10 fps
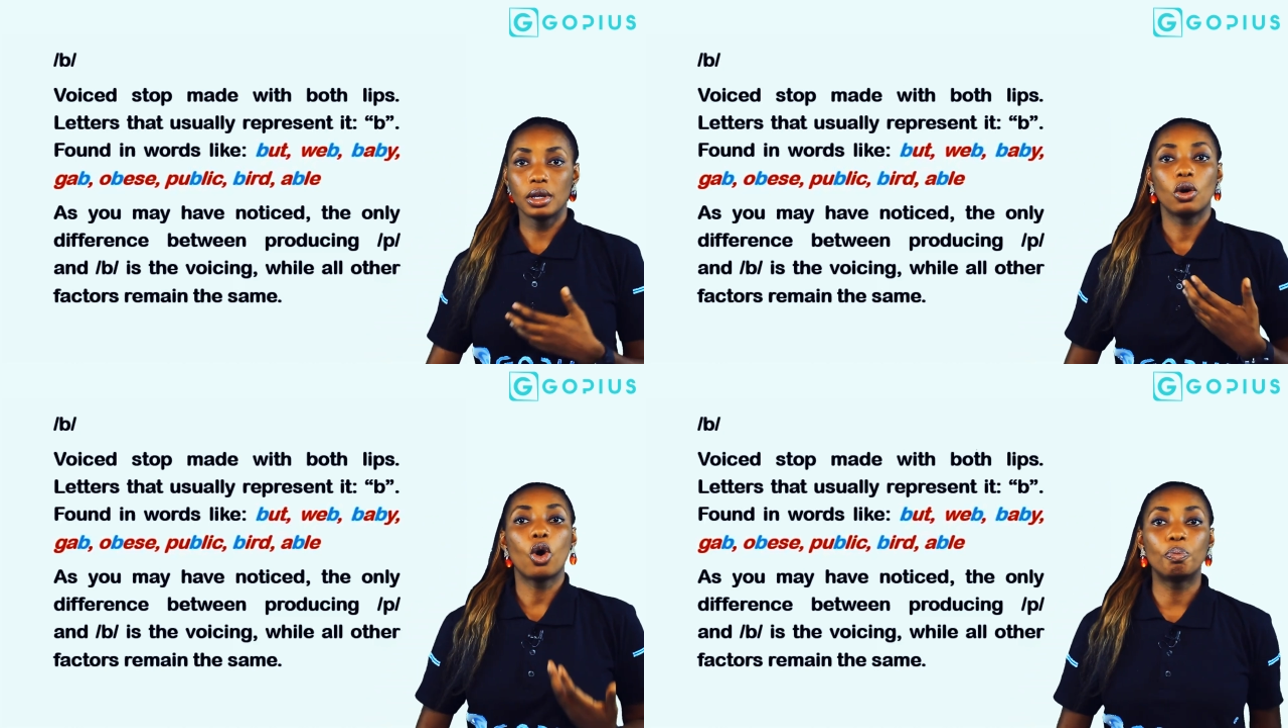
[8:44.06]

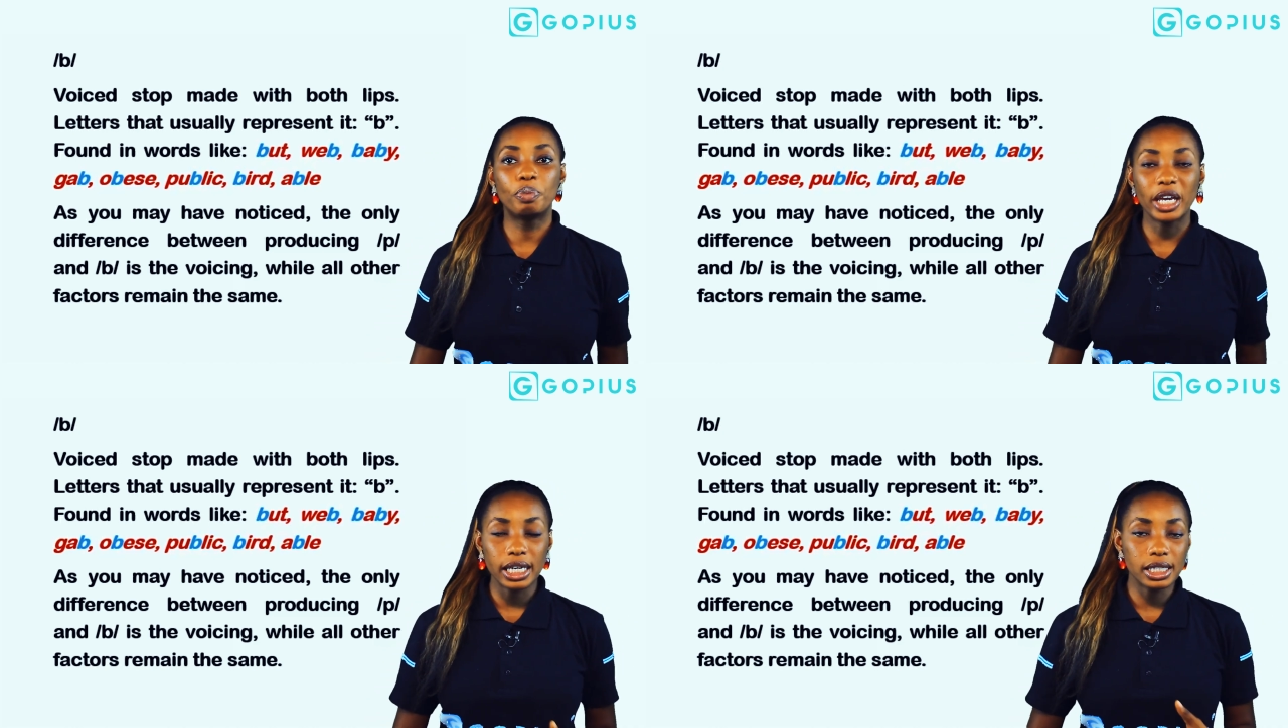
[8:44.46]

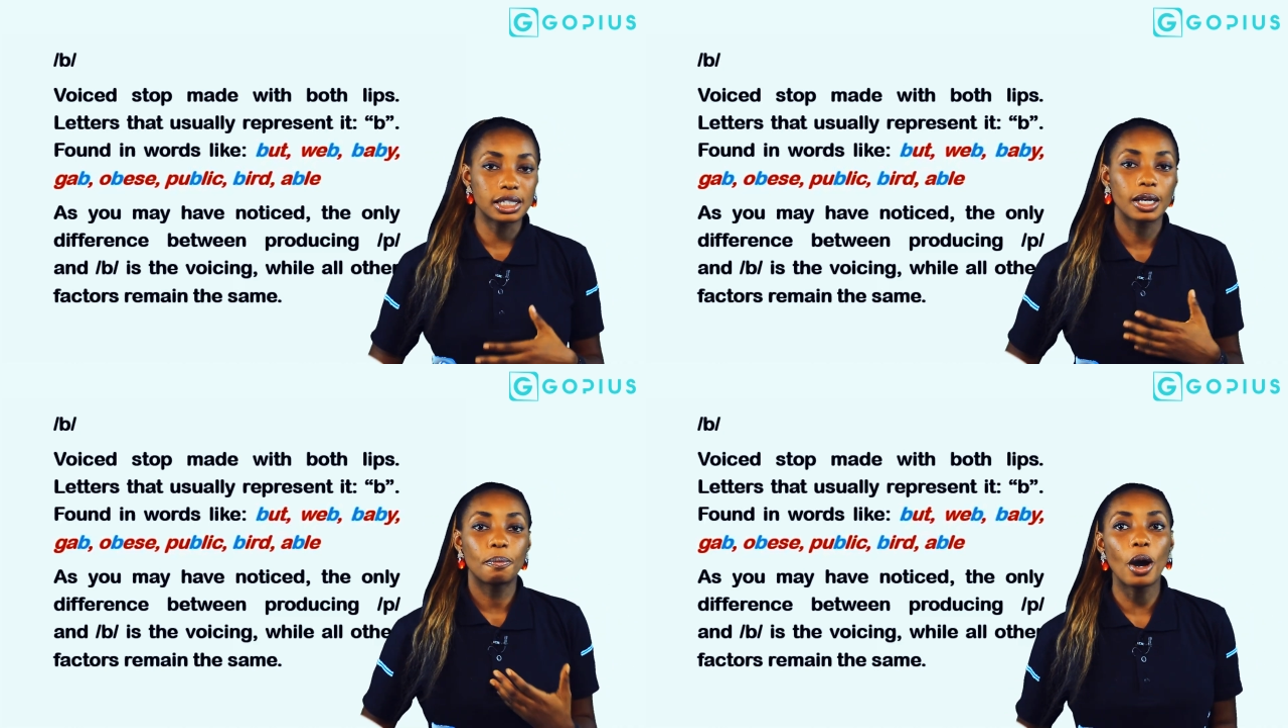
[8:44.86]

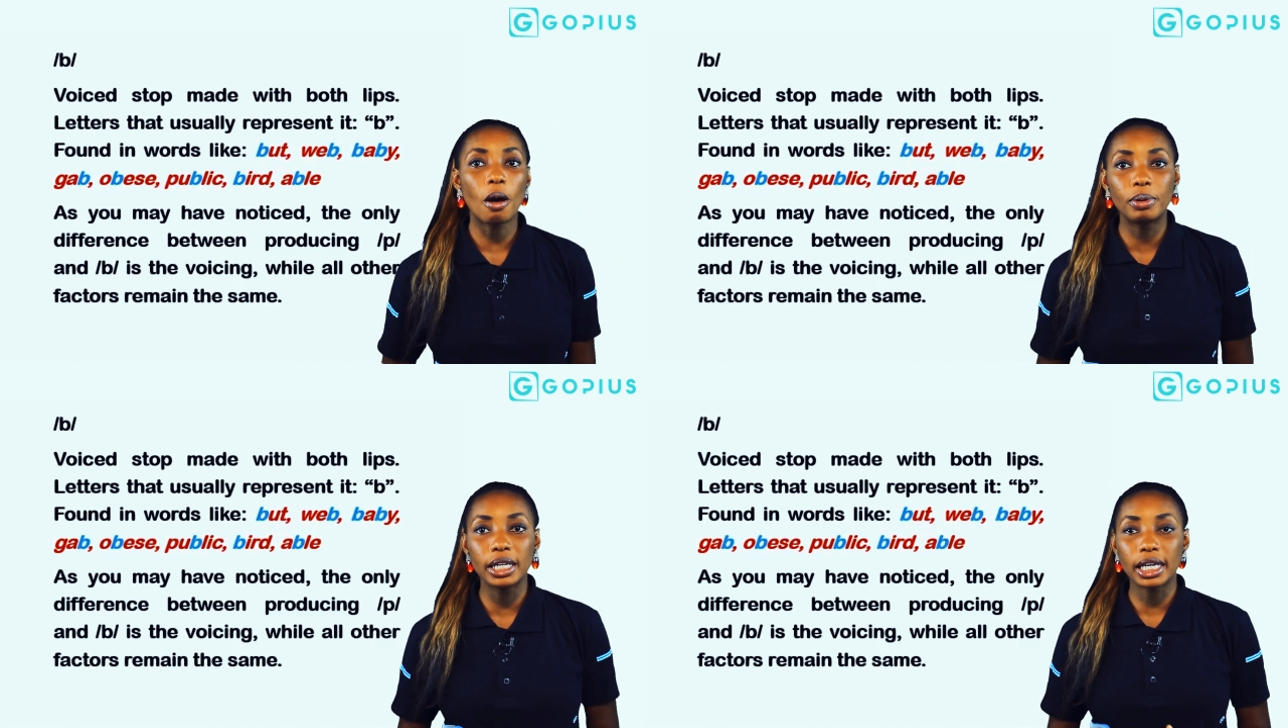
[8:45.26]
obese,
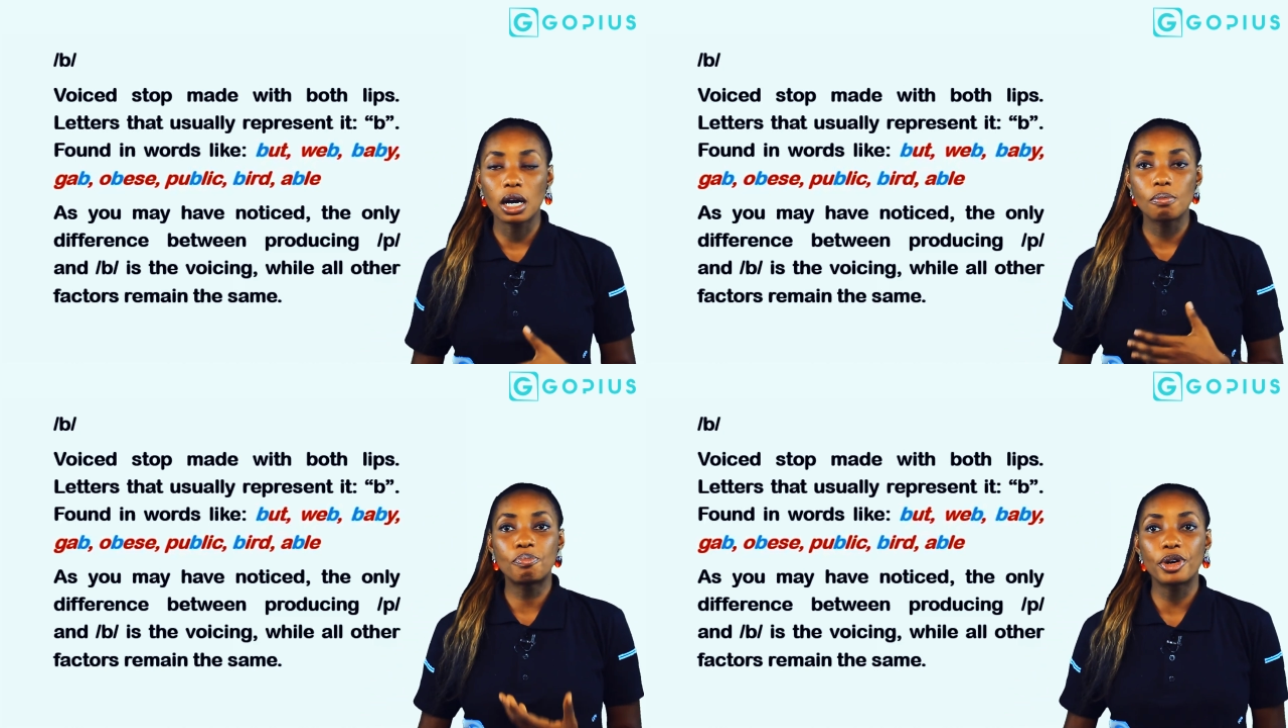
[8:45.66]
public,
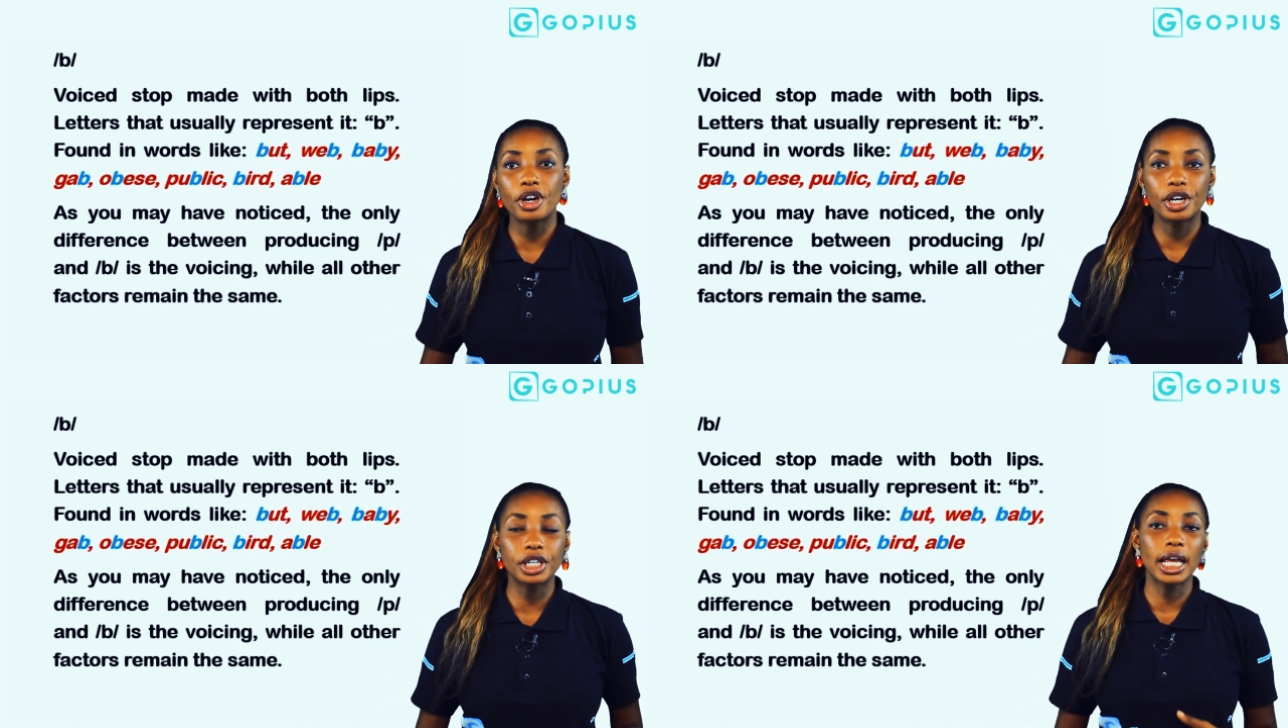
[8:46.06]

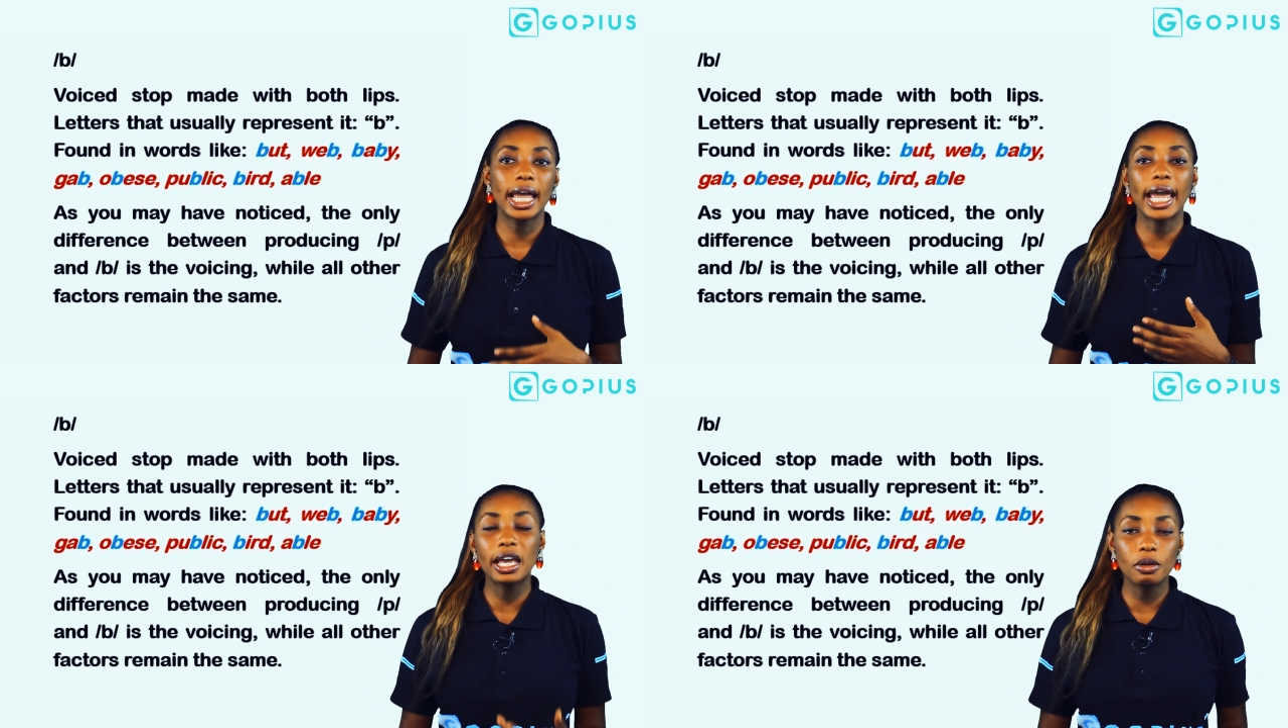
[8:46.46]
bird,
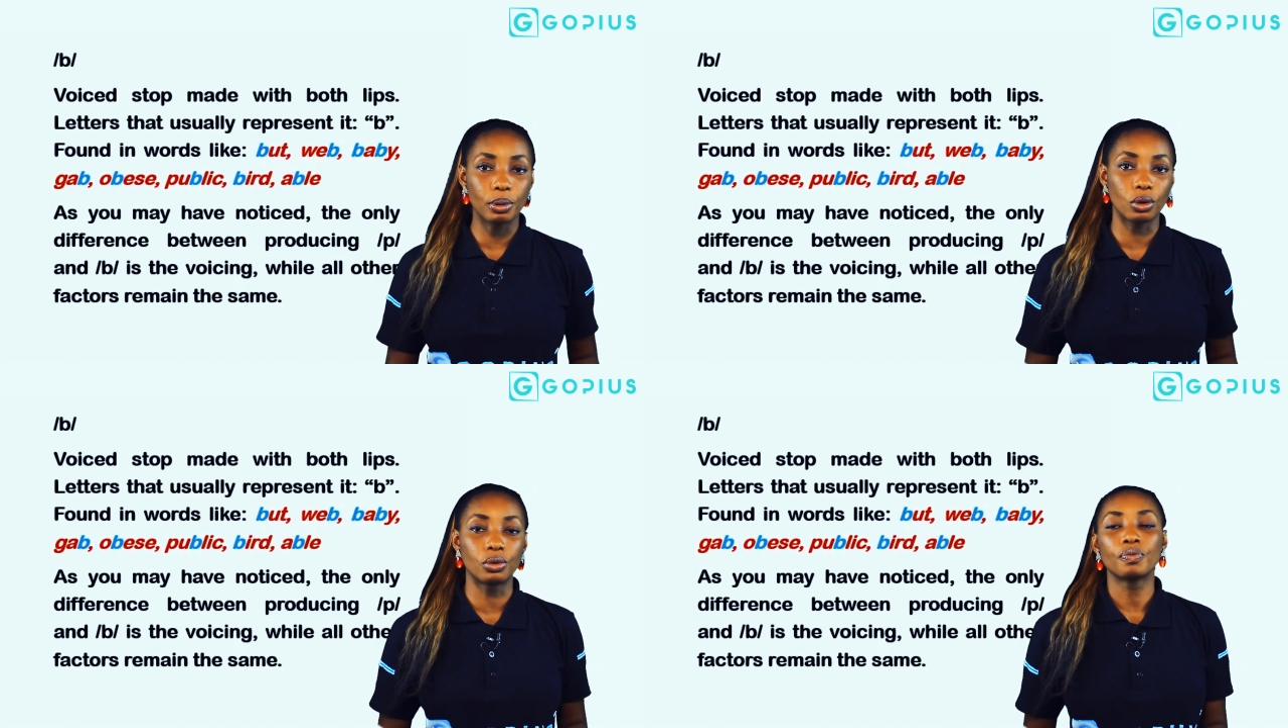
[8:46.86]

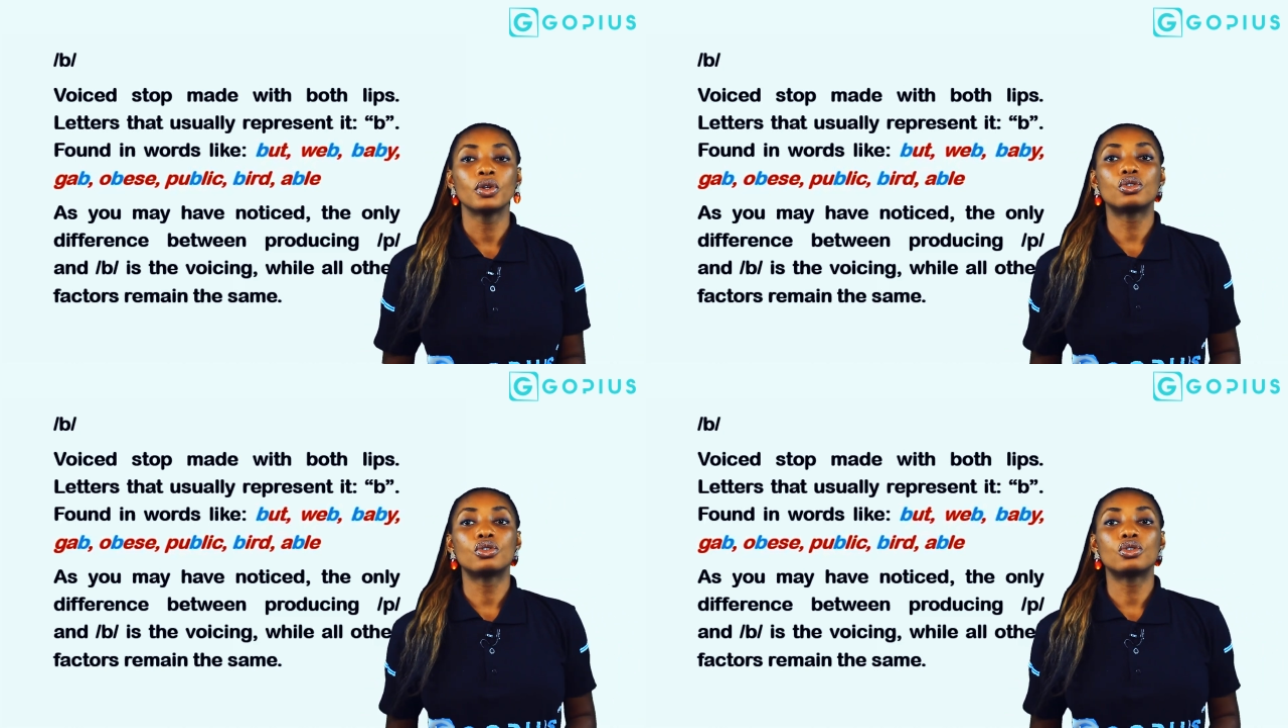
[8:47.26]
able.